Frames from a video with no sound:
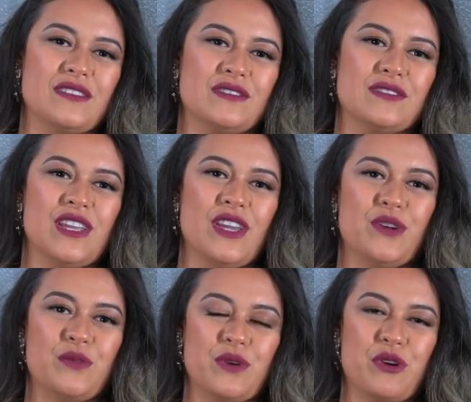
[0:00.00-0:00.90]
And
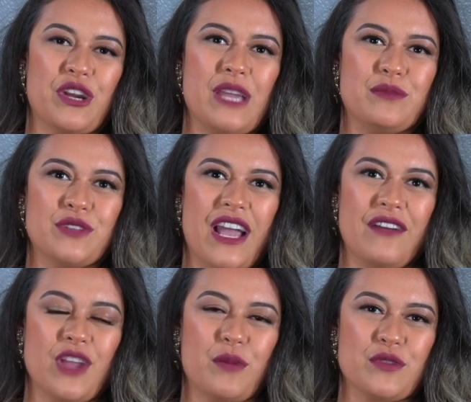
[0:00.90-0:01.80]
when we were able to
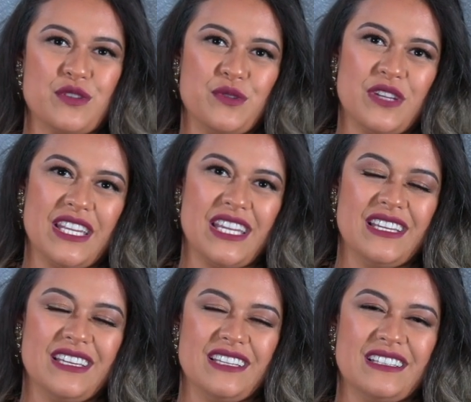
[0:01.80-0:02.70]
have the opportunity,